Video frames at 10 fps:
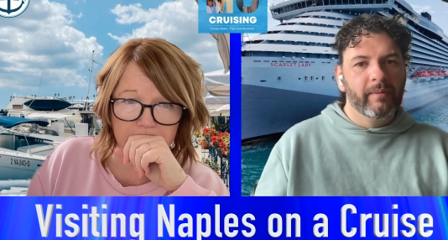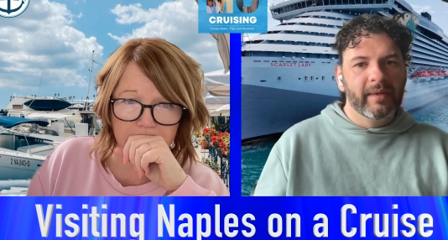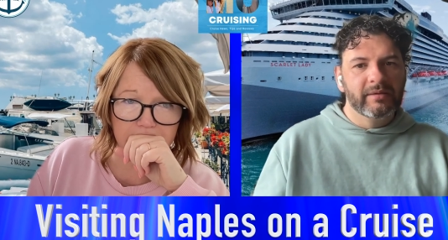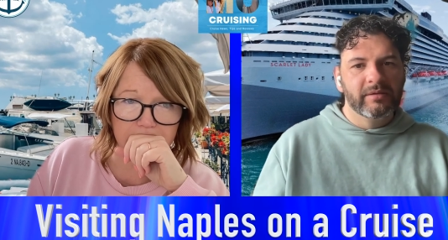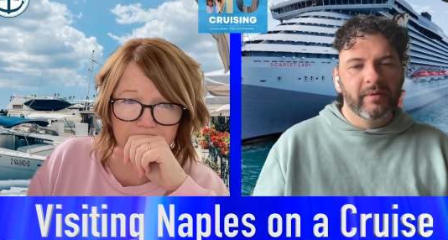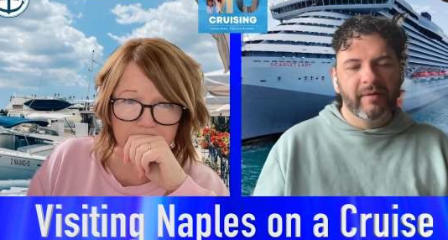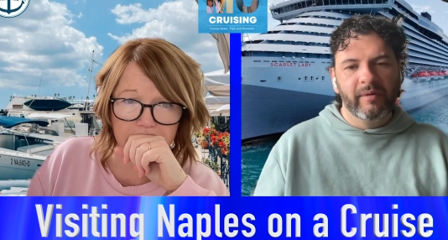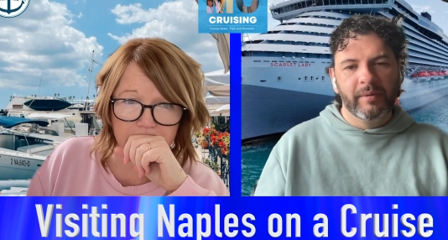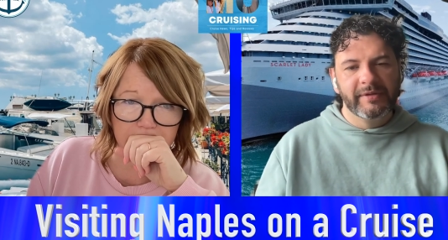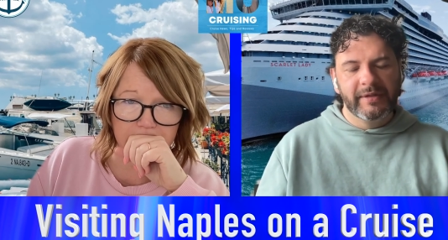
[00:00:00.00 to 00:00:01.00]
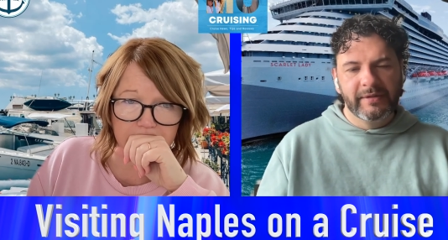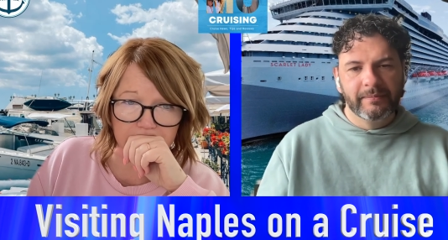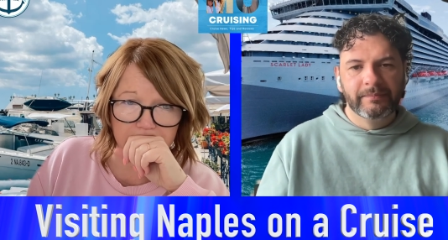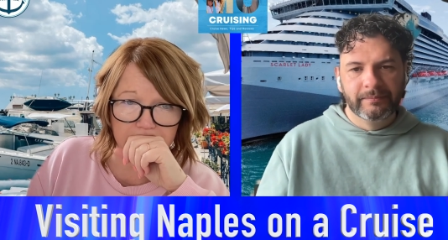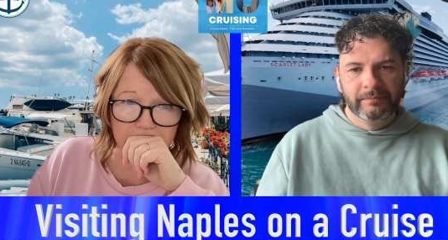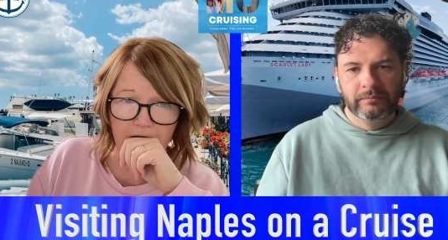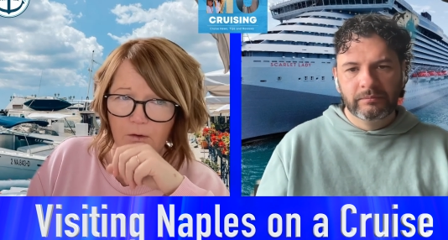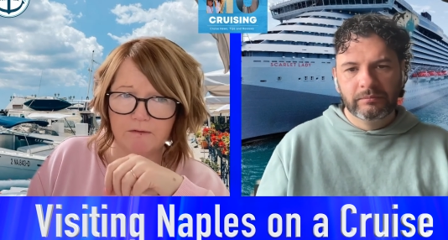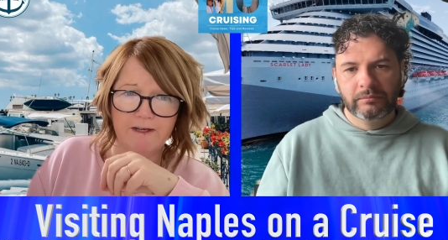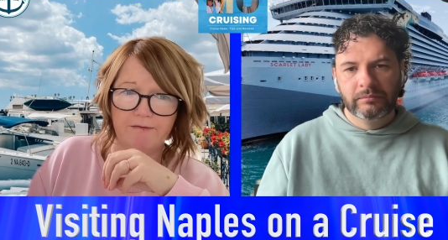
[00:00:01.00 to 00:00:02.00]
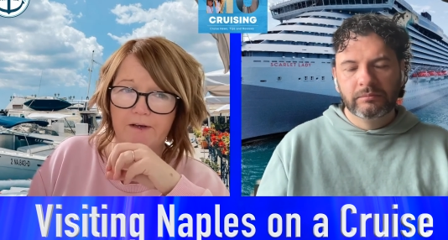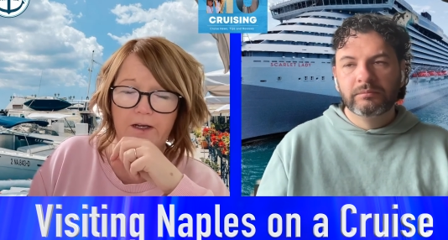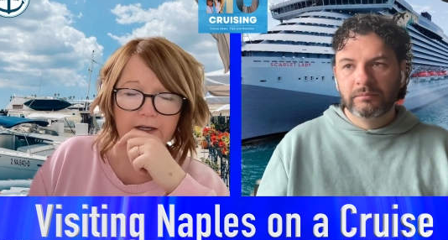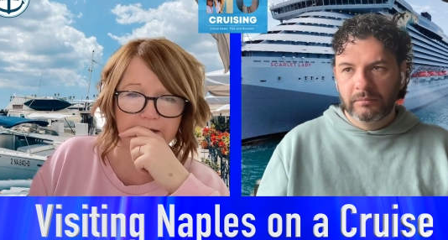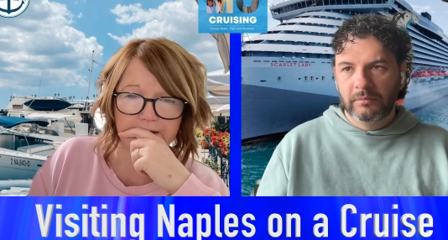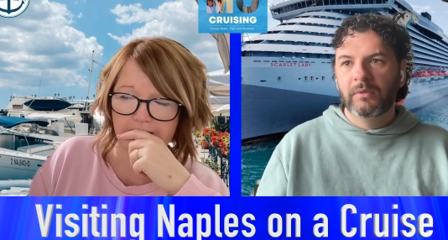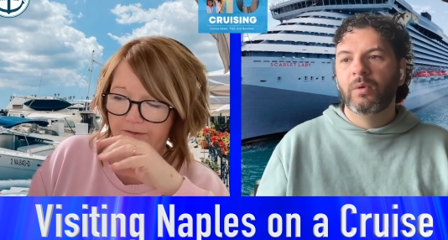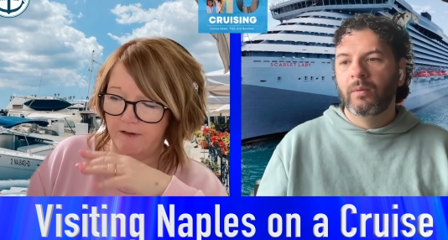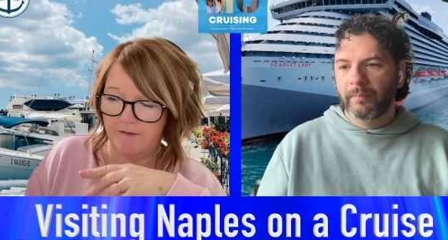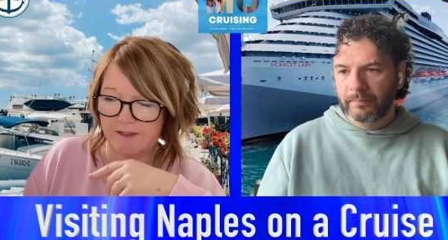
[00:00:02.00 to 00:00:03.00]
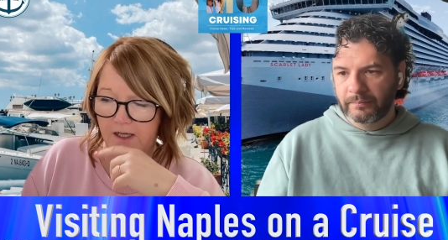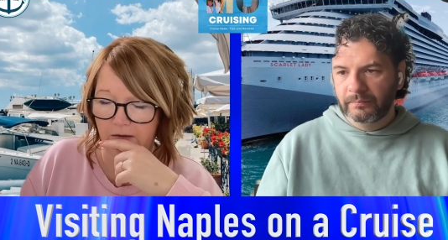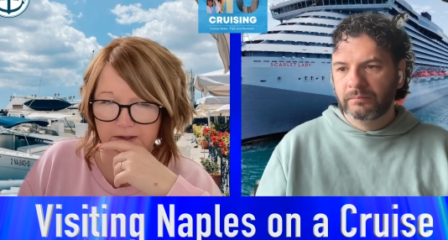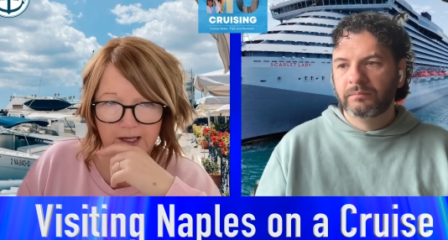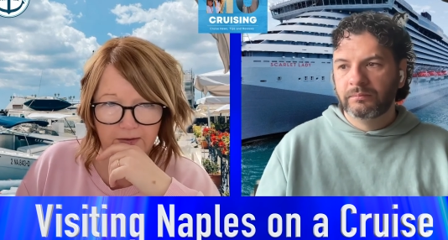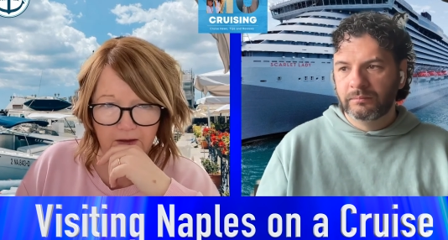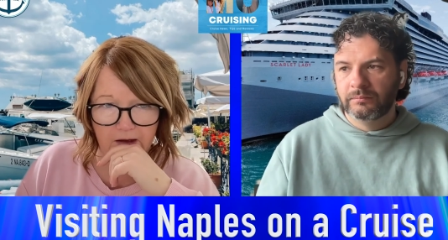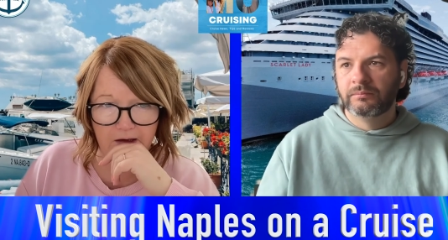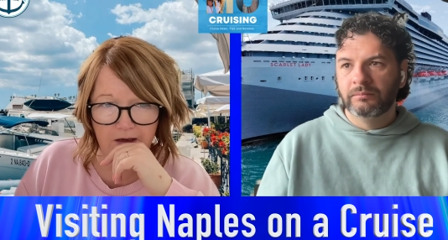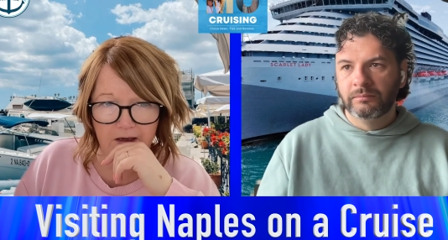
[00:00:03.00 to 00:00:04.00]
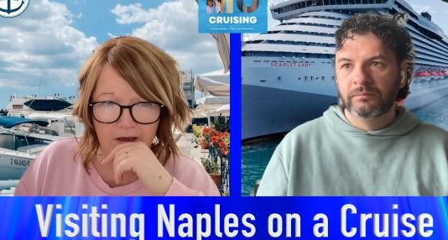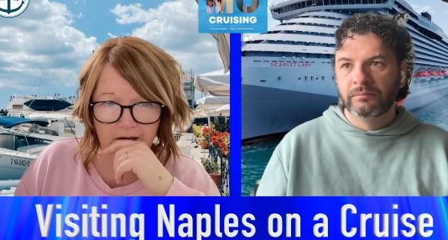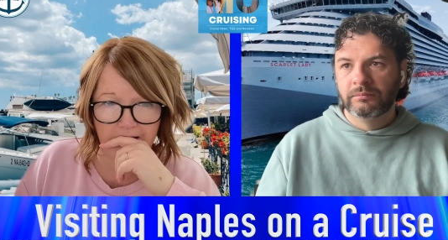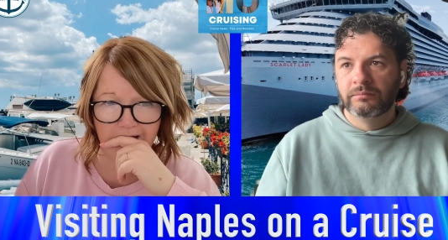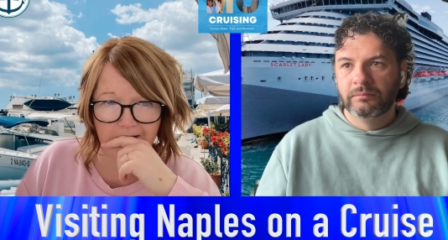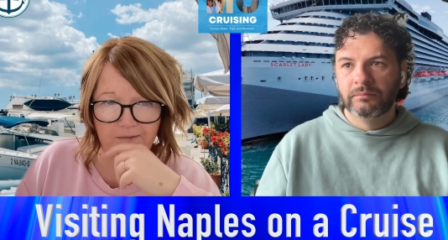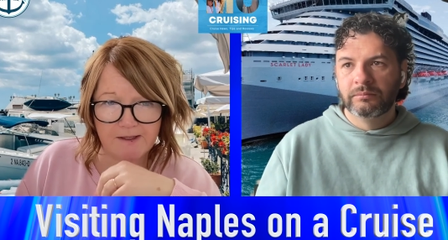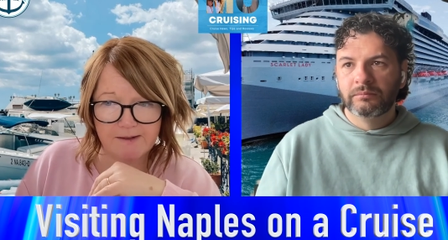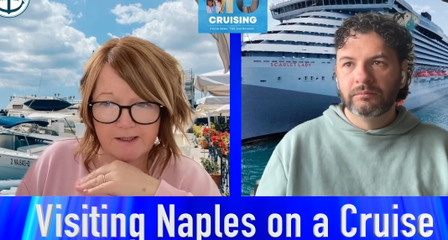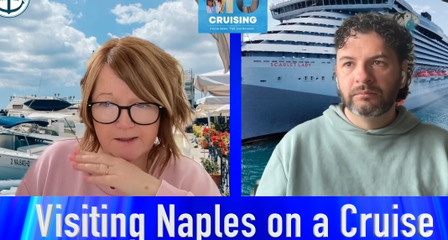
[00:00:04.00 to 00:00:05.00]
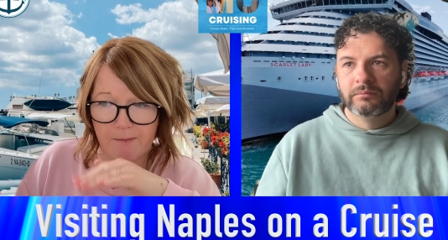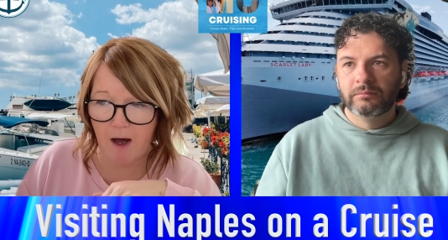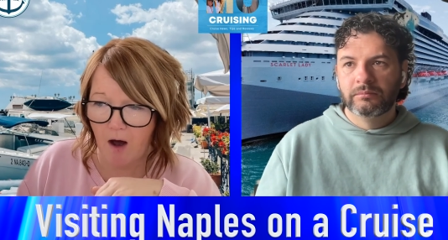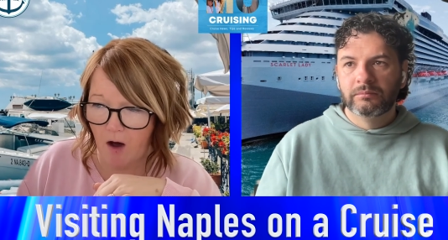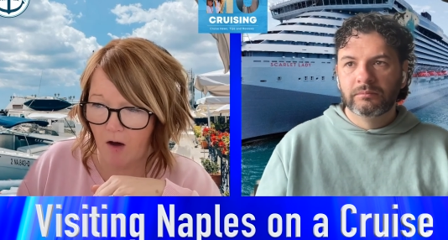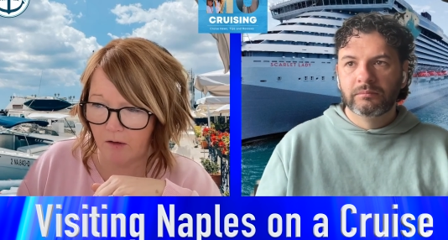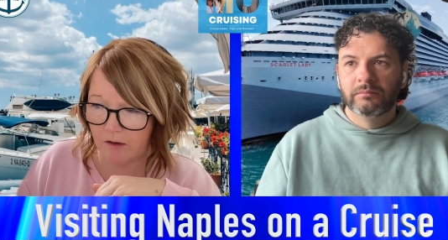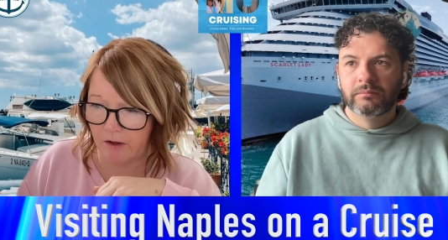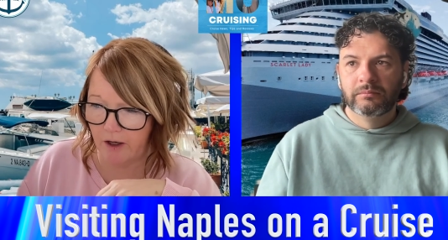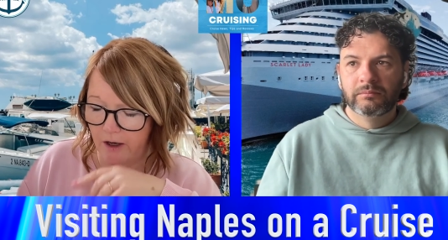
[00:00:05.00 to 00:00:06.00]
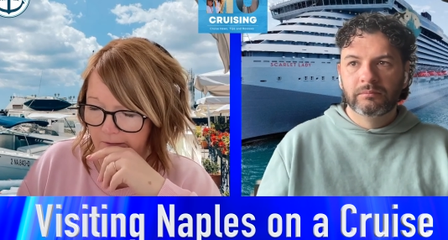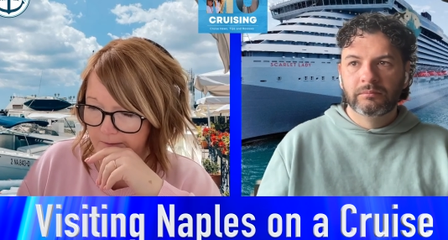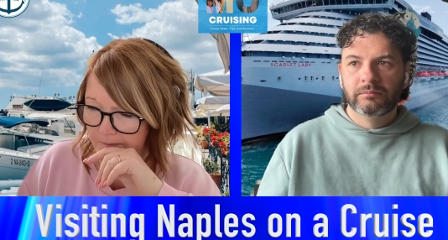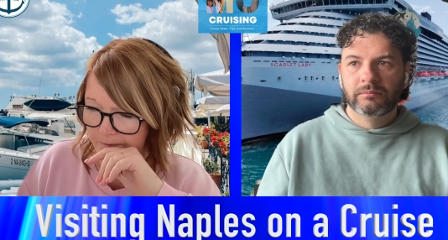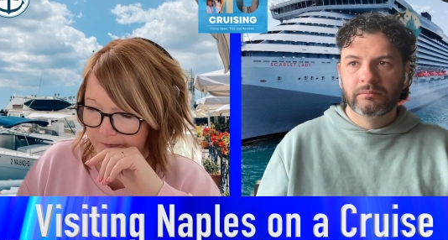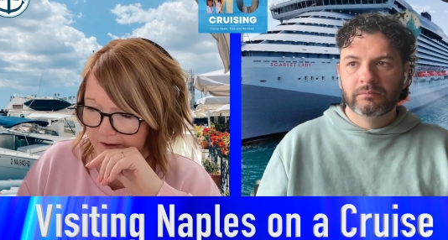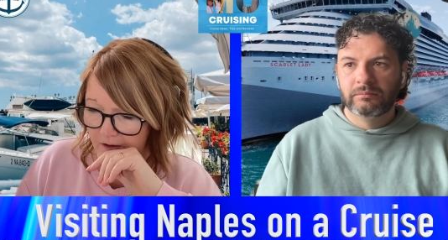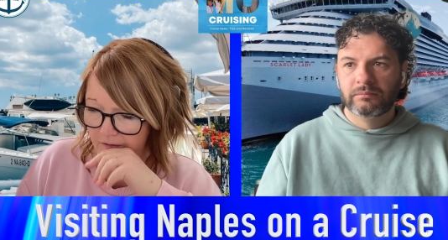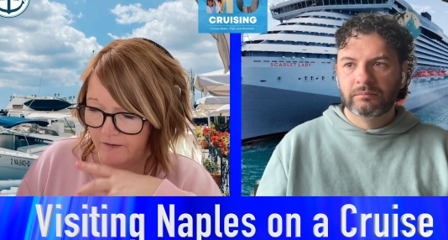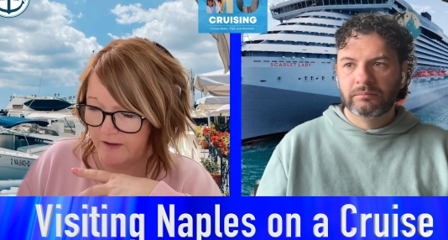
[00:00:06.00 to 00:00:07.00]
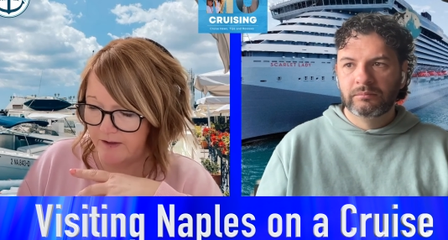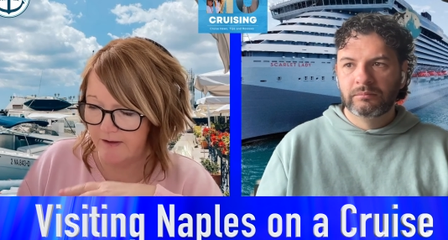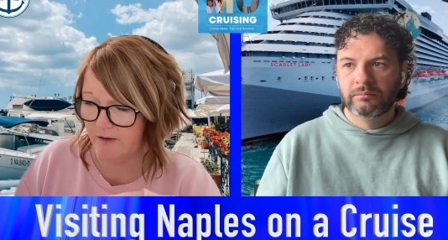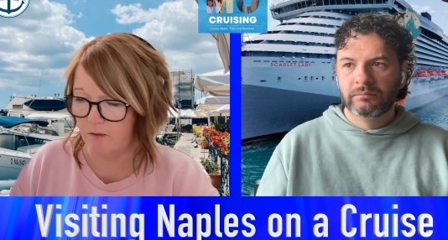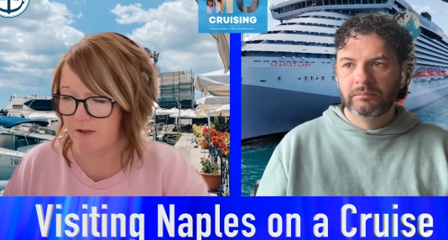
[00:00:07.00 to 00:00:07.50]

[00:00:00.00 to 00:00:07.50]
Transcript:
Speaker 1: for them then to do that if they wanted.
Speaker 2: Oh, definitely. Definitely. There's loads down there. And there's a park. There's all